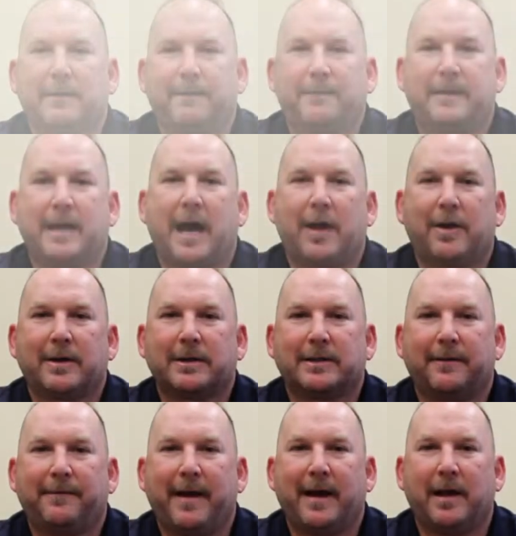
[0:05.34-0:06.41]
the dollars
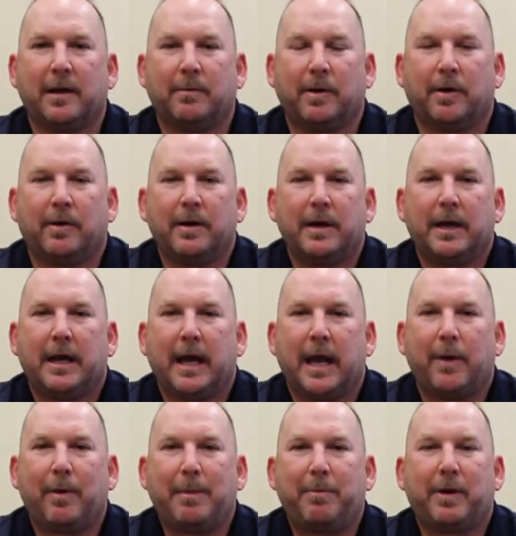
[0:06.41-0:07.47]
available
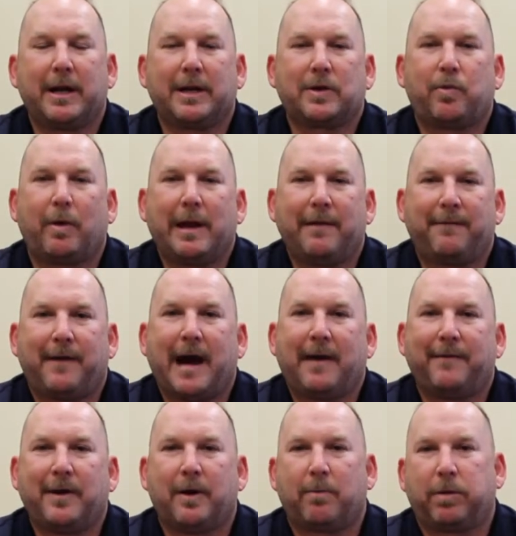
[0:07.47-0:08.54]
and we put a
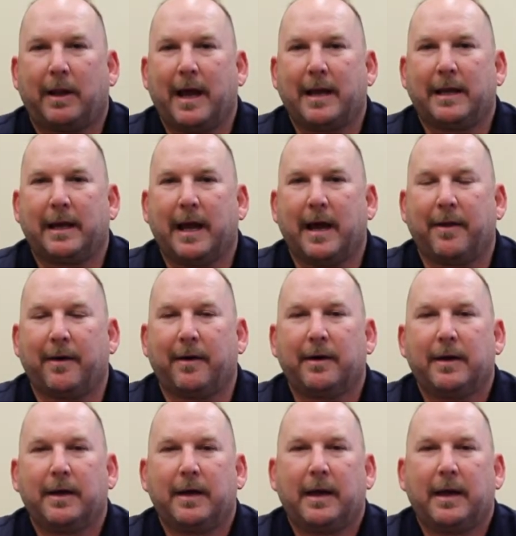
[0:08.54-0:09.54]
25-year plan together.